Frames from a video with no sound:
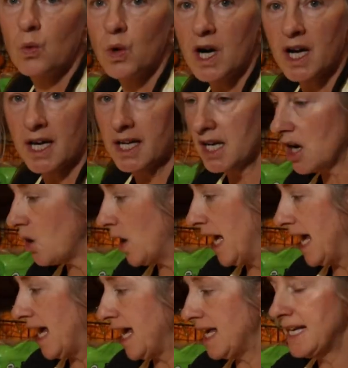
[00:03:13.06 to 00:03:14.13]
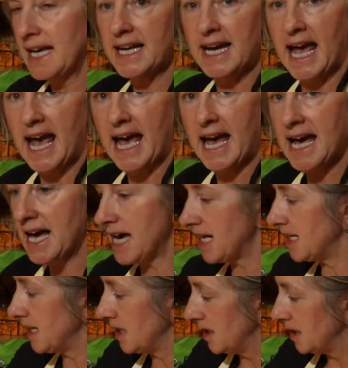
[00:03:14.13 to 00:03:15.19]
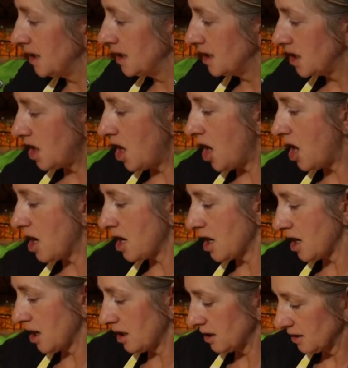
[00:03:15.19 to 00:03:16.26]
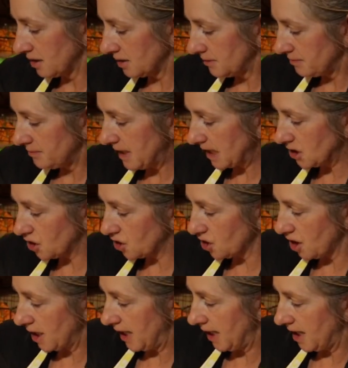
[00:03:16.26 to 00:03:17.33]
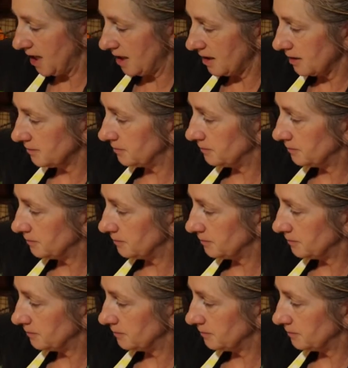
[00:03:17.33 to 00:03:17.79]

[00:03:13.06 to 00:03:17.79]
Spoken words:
we're going to go ahead and add our mixture here.